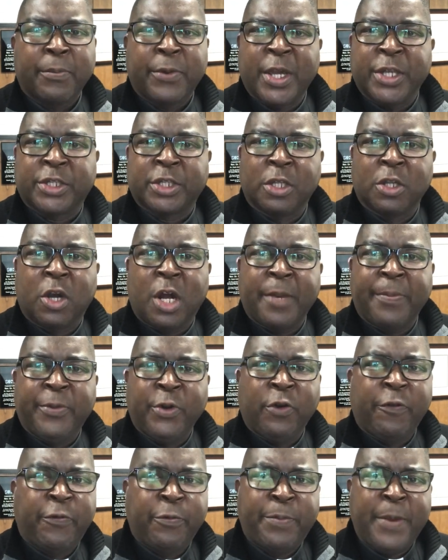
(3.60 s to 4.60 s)
Praise the Lord,
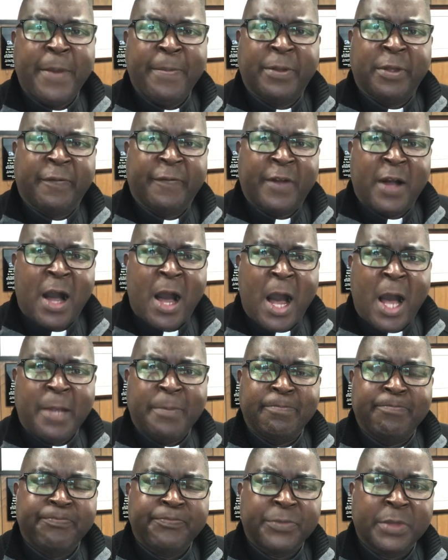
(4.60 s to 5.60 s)
beautiful people of
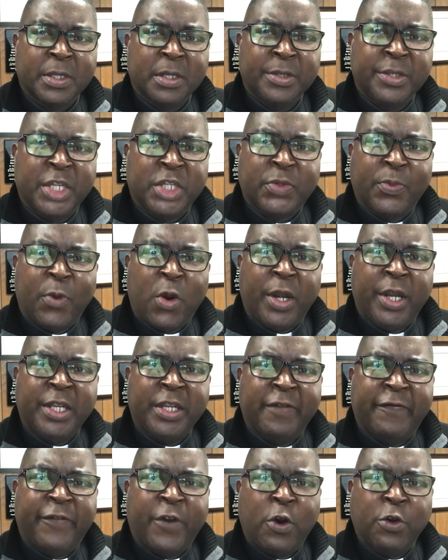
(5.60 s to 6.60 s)
God. This
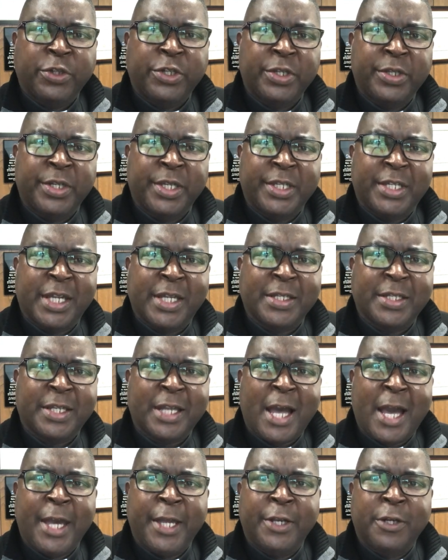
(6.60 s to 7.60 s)
morning devotion is
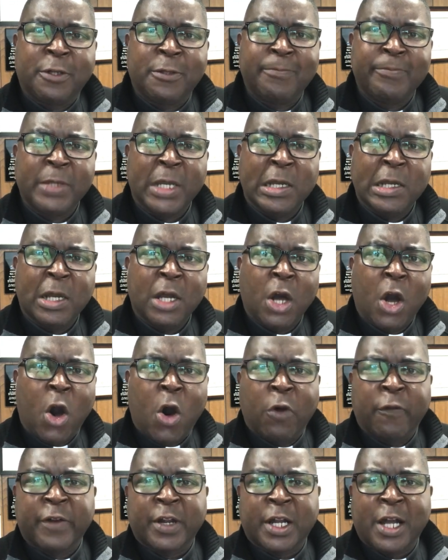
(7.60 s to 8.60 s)
entitled
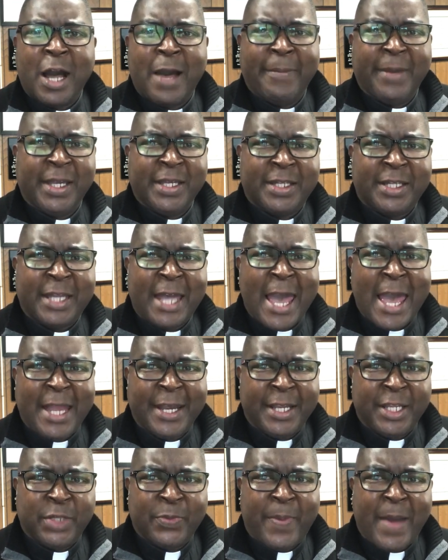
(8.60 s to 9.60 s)
Overcoming
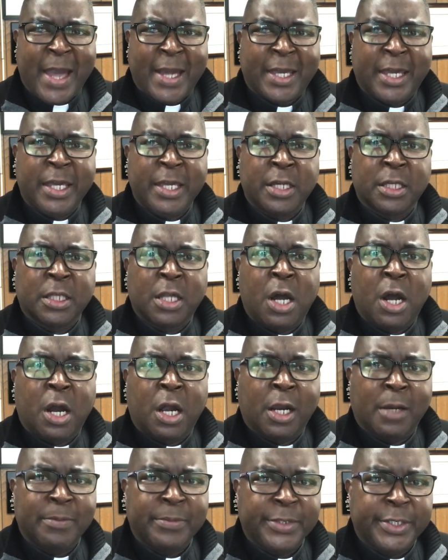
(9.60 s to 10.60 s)
Sadness by Keel
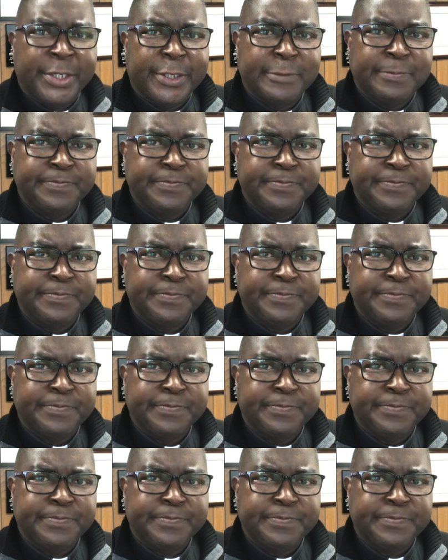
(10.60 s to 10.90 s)
Harms.